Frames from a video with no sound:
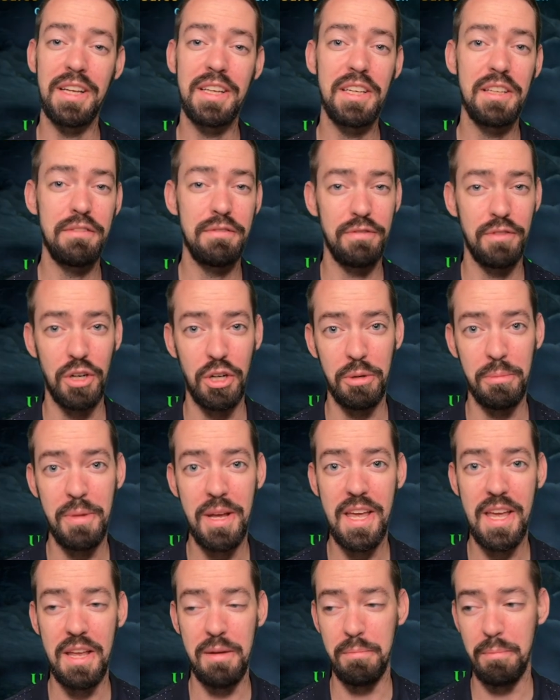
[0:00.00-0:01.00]
Confirm
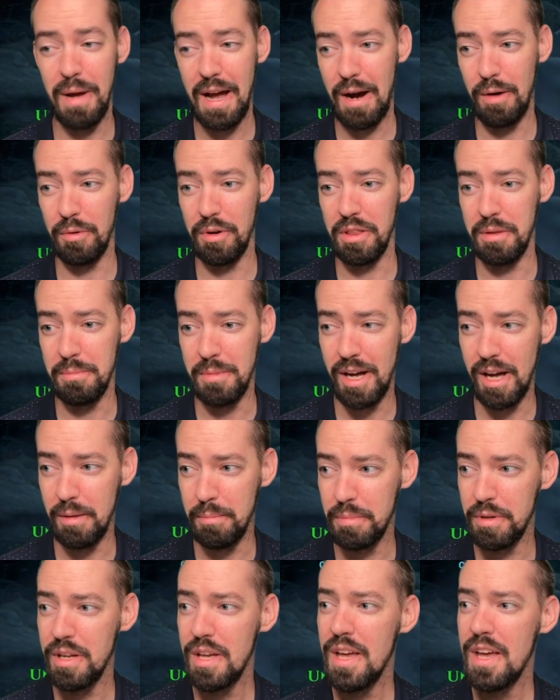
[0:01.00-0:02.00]
and power them
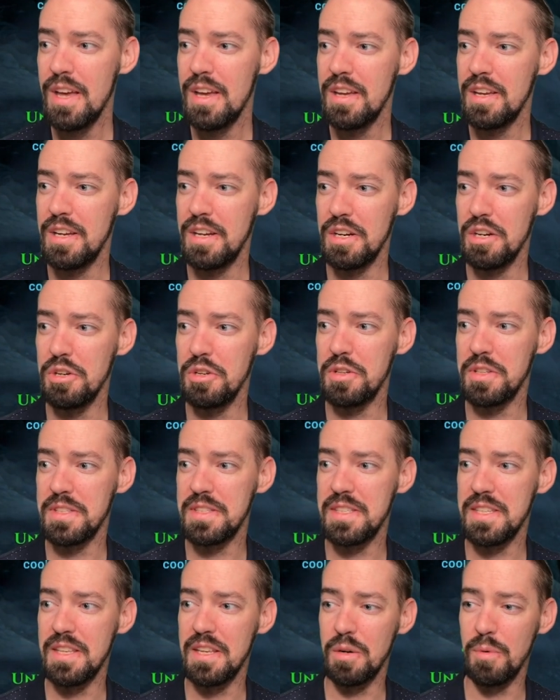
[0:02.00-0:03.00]
up. Here you can
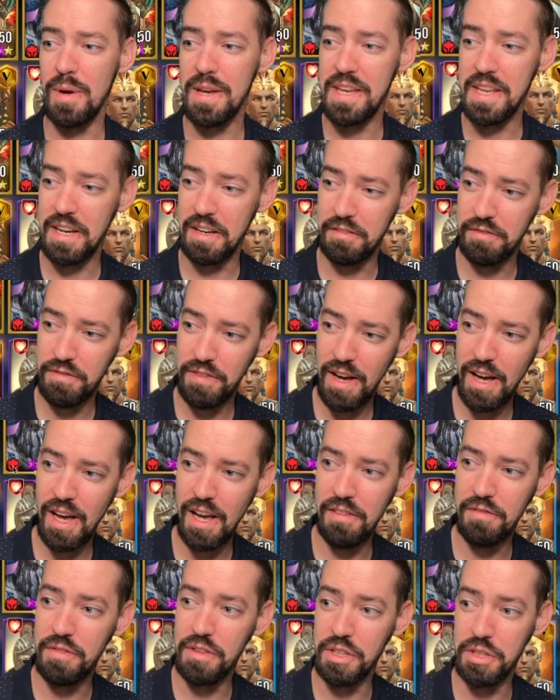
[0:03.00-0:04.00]
see that Awakening
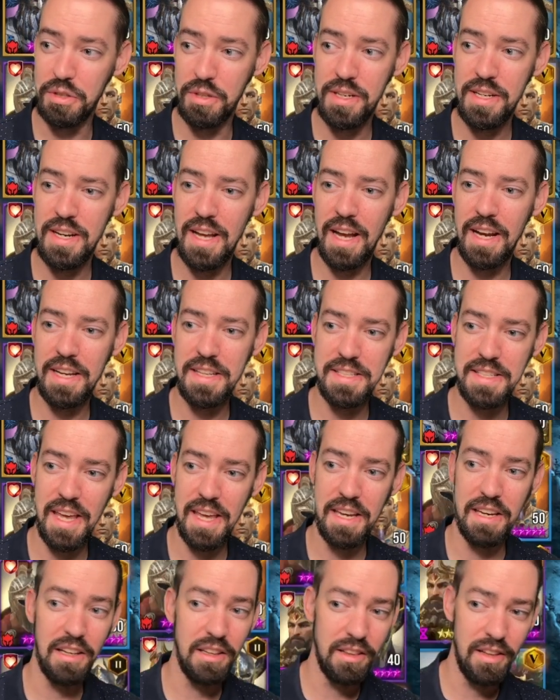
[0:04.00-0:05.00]
5, the Green Knight has
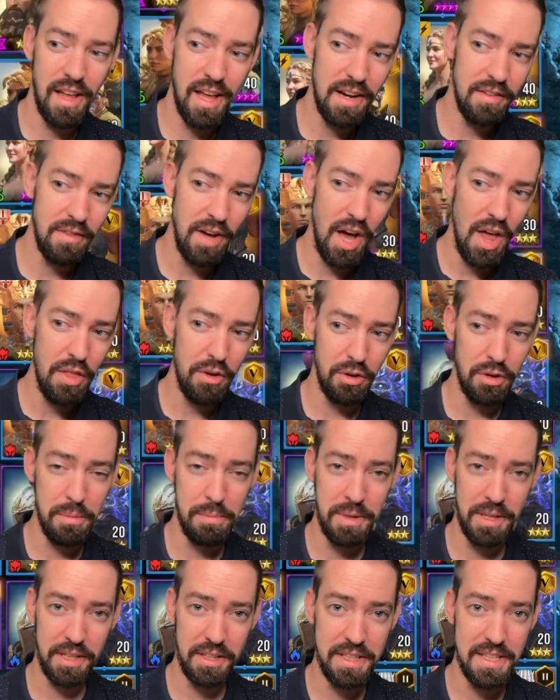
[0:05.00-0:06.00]
gained a lot of other
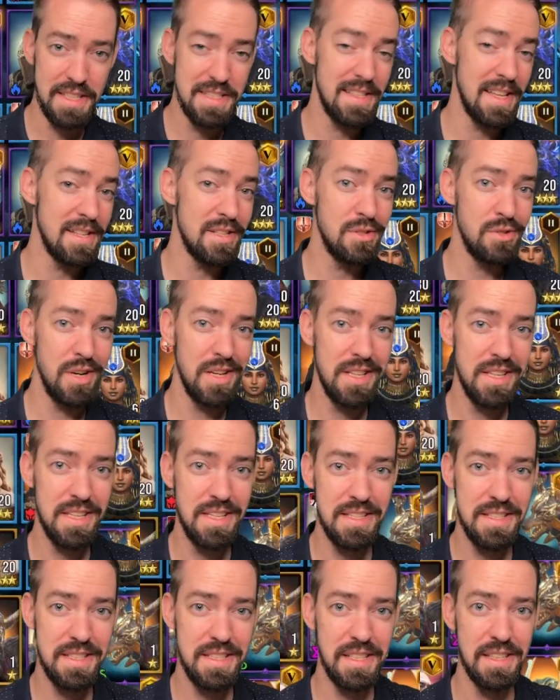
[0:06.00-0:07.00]
abilities that strengthen
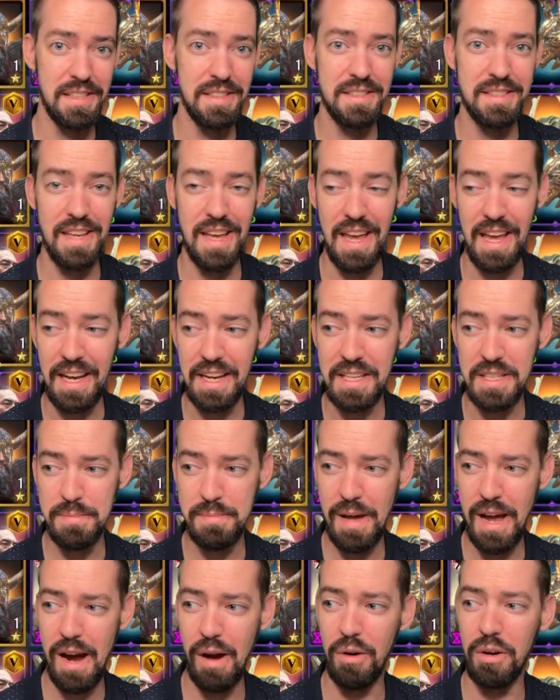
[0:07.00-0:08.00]
his skills and his
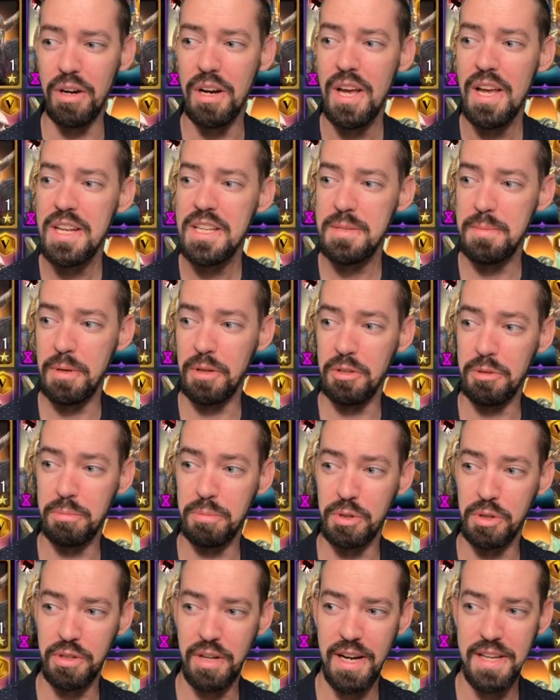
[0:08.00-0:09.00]
power to be able to
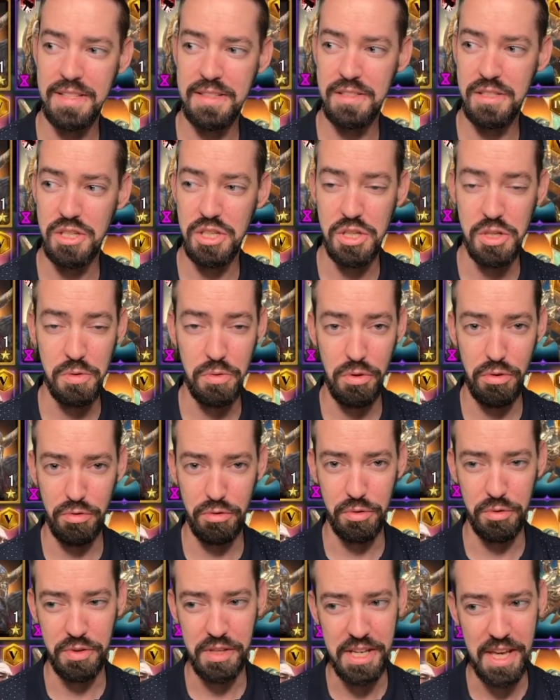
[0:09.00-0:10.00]
progress you
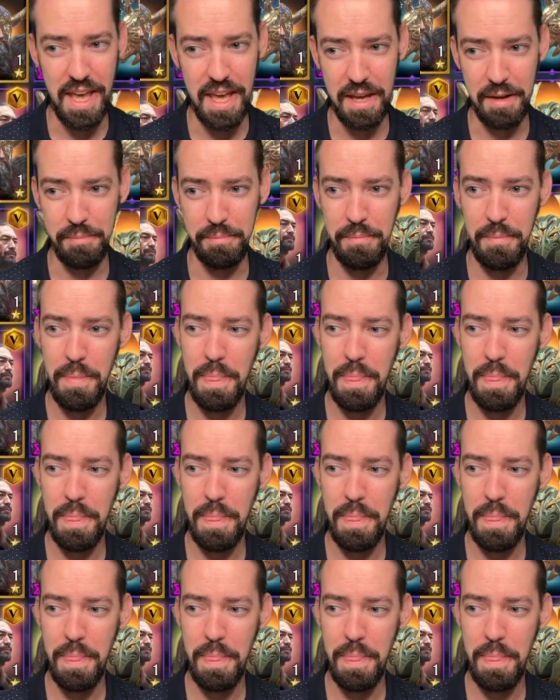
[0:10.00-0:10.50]
through the game.